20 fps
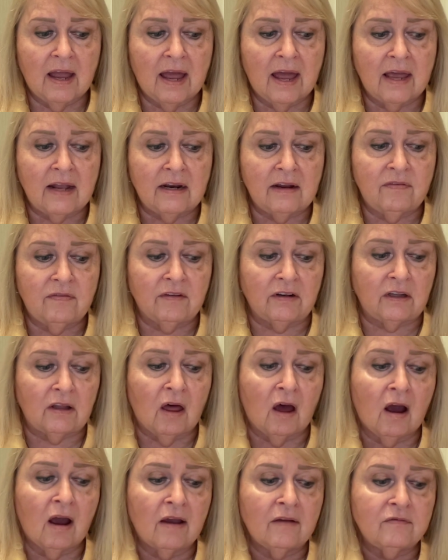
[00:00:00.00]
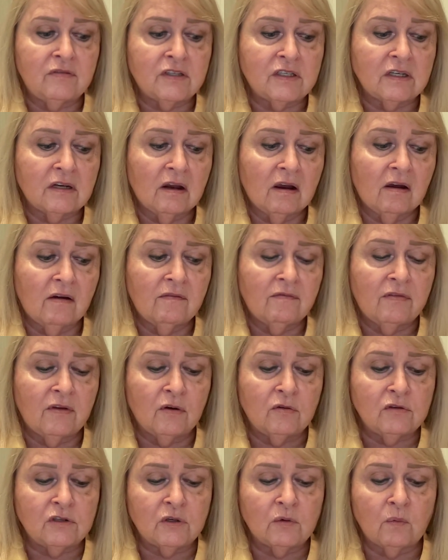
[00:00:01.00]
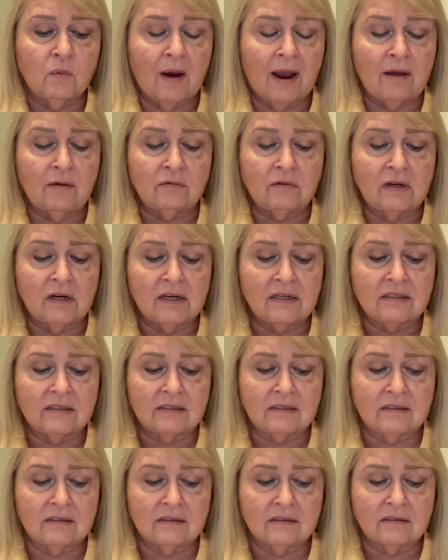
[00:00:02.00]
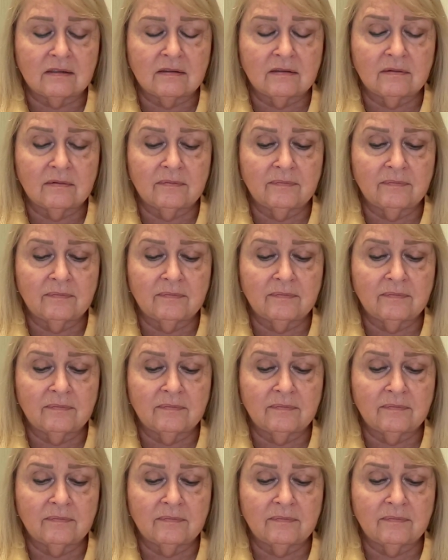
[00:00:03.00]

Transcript: and in the lives of those around us.